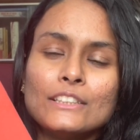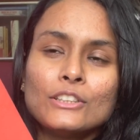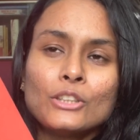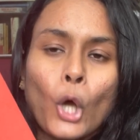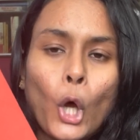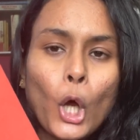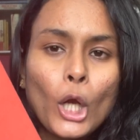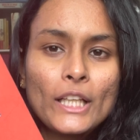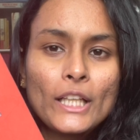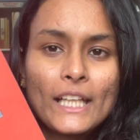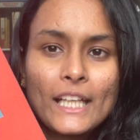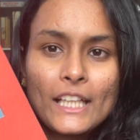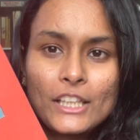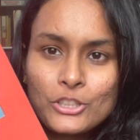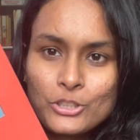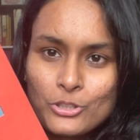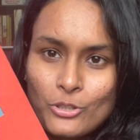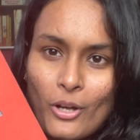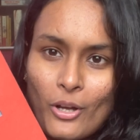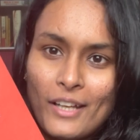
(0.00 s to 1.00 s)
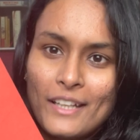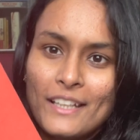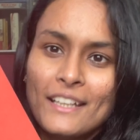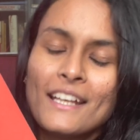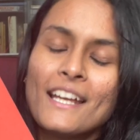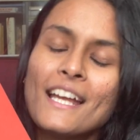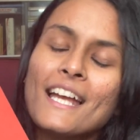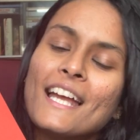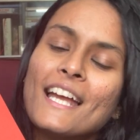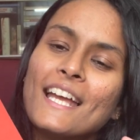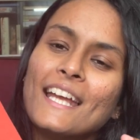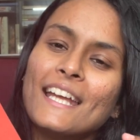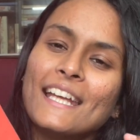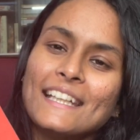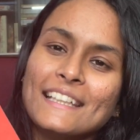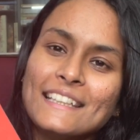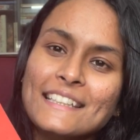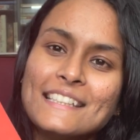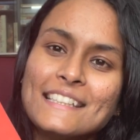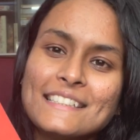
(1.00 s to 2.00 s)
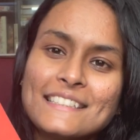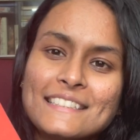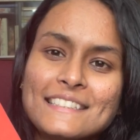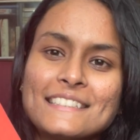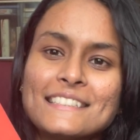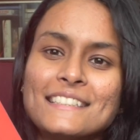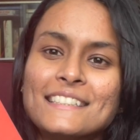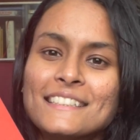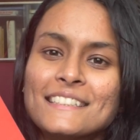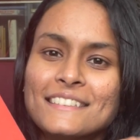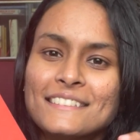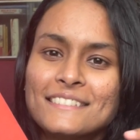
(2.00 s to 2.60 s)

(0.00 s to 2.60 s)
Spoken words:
not enjoy in this